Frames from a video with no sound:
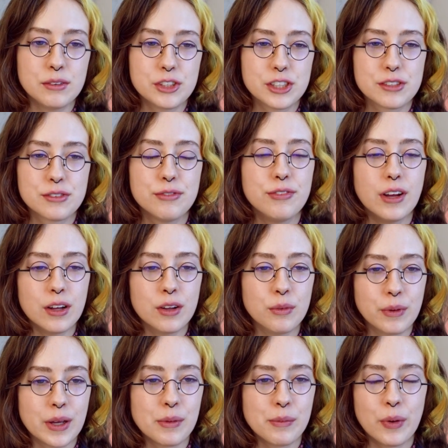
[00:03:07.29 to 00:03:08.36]
just felt
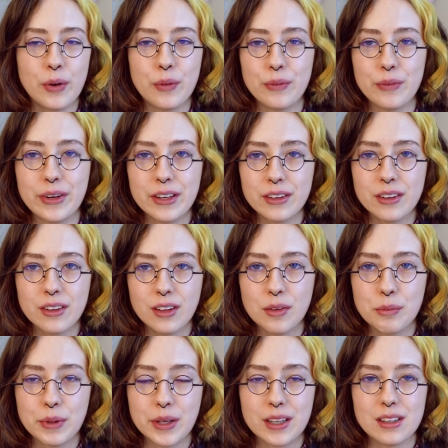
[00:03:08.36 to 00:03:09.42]
way more real
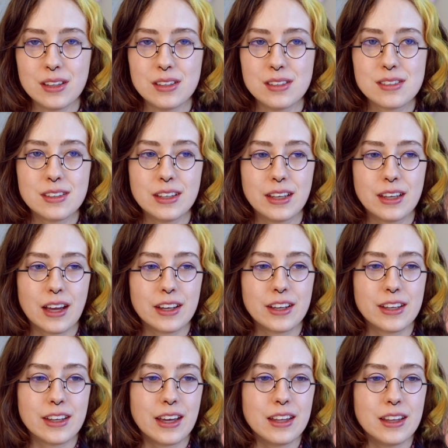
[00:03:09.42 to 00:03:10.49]
because like I
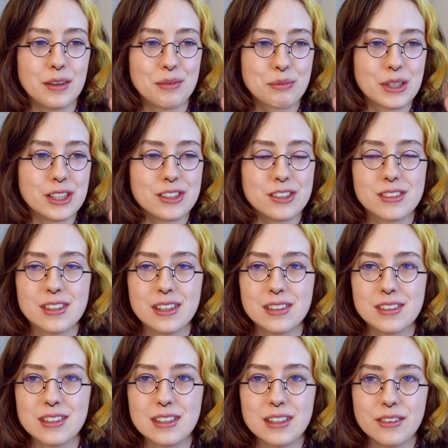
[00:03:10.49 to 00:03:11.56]
could get like pressure
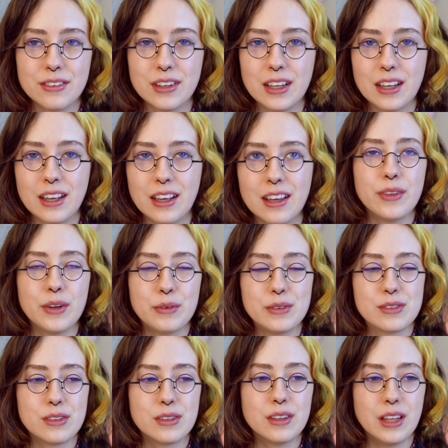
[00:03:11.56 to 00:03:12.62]
sensitivity. There
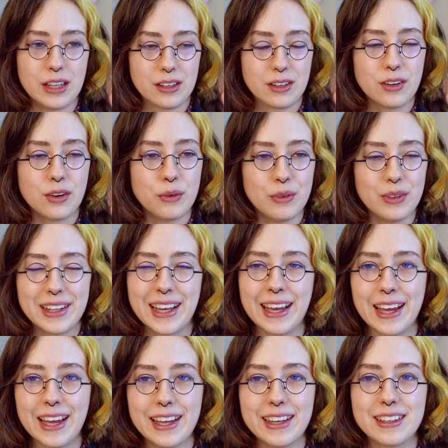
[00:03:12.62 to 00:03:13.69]
was like no
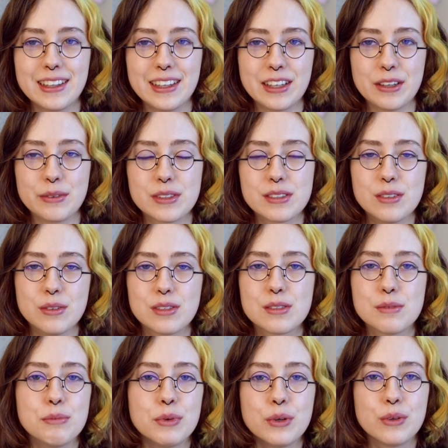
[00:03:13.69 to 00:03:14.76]
lag, like it was so
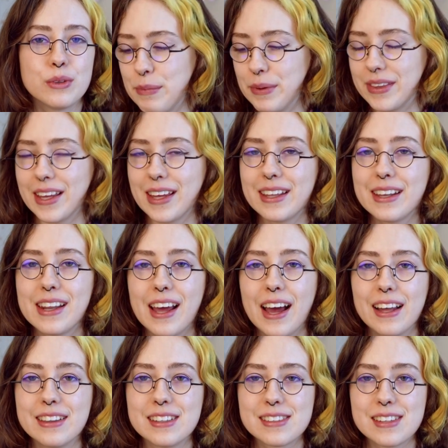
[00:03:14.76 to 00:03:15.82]
smooth. But then
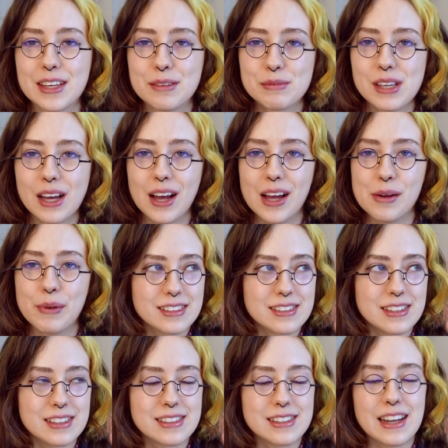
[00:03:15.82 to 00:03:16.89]
at the same time,
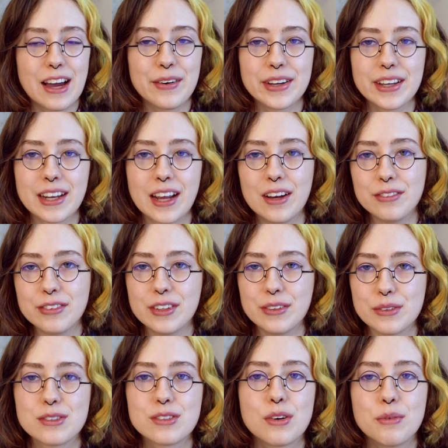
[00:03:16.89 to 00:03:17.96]
since now I can have, you know,
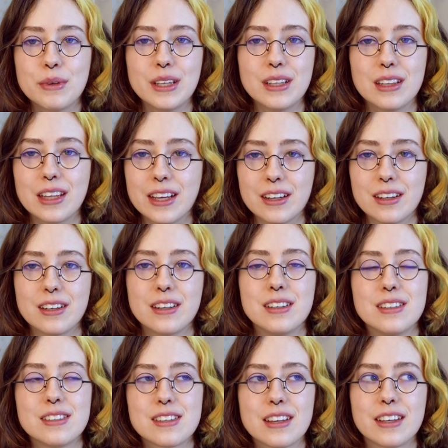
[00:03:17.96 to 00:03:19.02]
so many
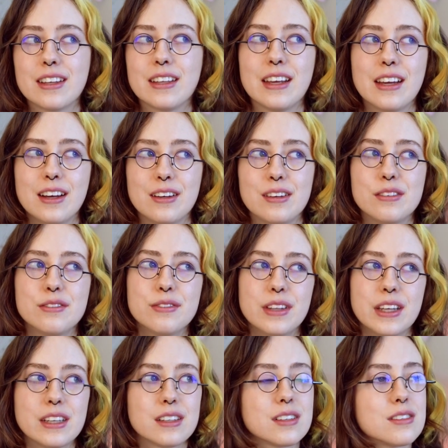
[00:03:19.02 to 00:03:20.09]
layers, I can have
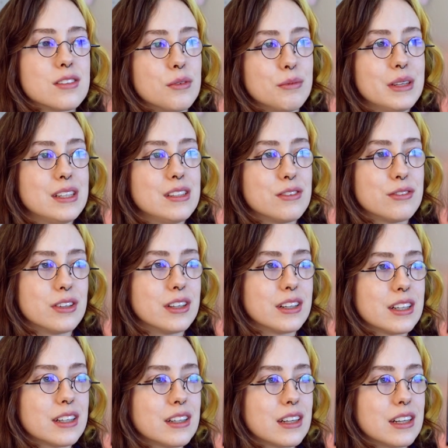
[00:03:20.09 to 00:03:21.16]
like so many different
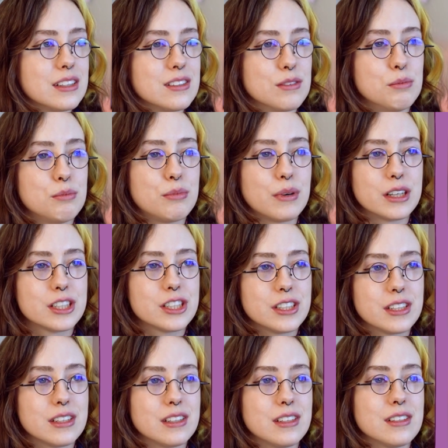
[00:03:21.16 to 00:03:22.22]
kinds of
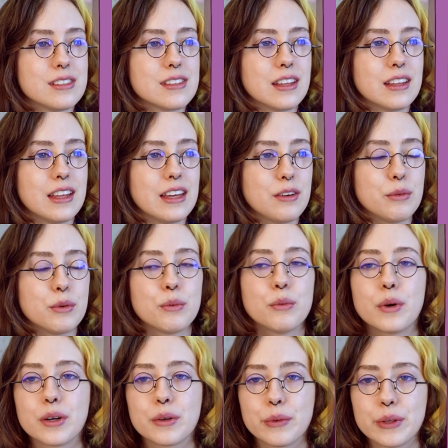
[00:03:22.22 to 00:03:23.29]
brushes that like would
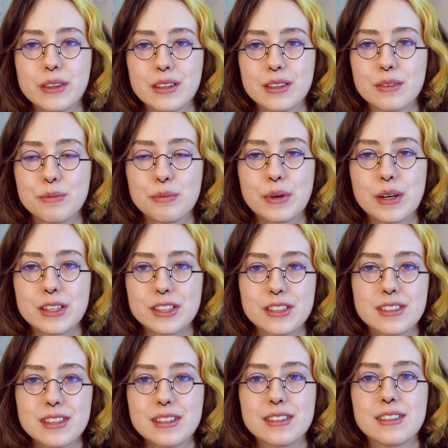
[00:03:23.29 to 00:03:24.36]
work with the pressure
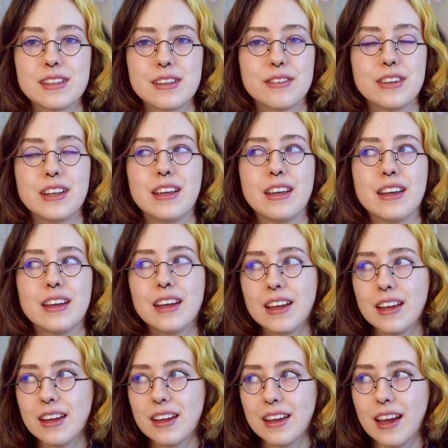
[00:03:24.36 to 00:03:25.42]
sensitivity,
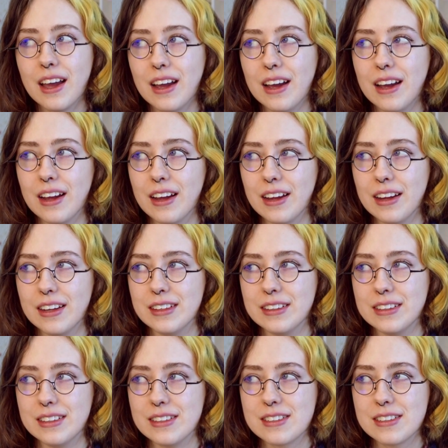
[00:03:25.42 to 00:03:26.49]

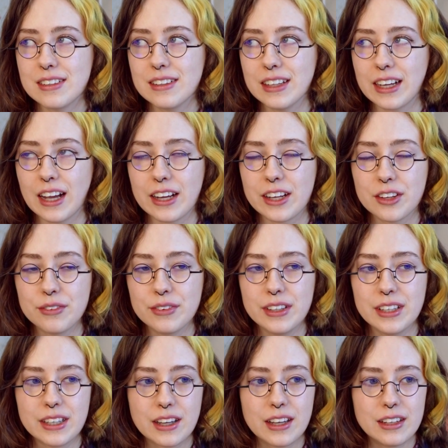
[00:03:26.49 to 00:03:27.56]
and like I could
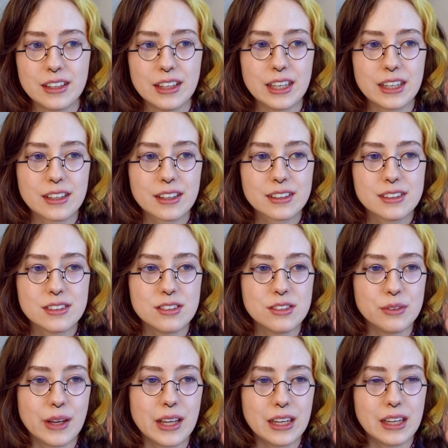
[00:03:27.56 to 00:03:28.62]
really kind of like
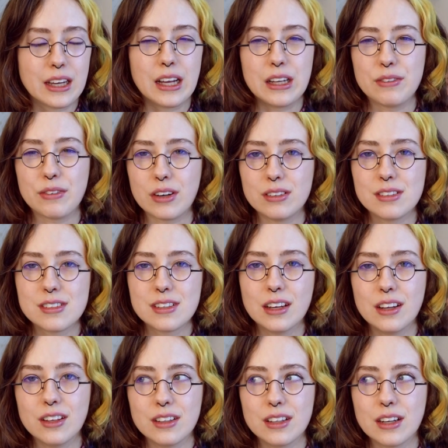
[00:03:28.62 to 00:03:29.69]
do any kind of art
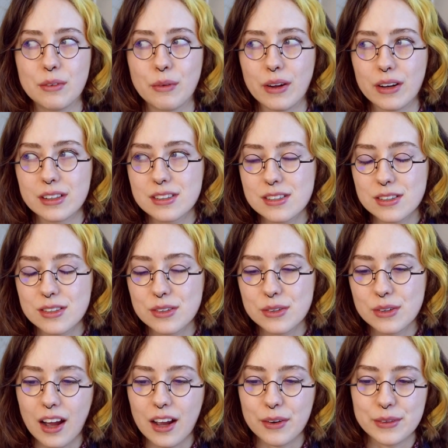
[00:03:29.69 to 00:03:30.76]
style that I wanted to.
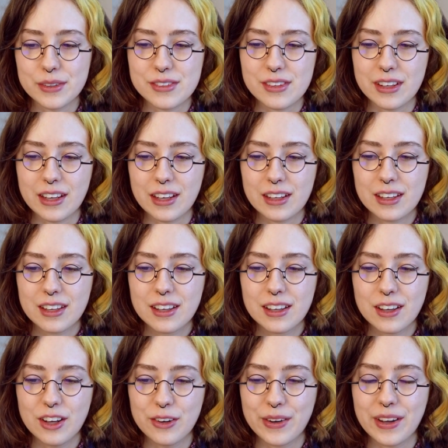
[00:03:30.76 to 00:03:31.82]
I was like,
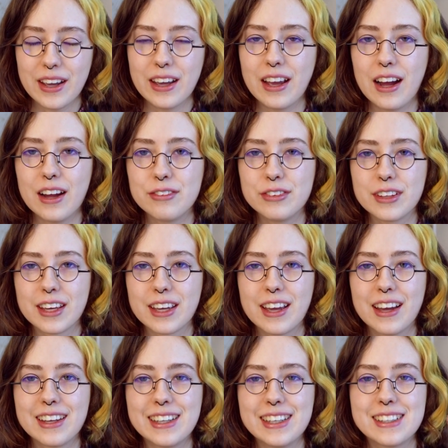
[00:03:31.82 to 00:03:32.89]
okay, I feel
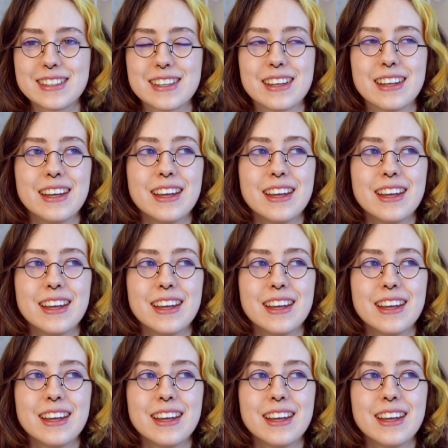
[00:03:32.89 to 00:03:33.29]
like I need to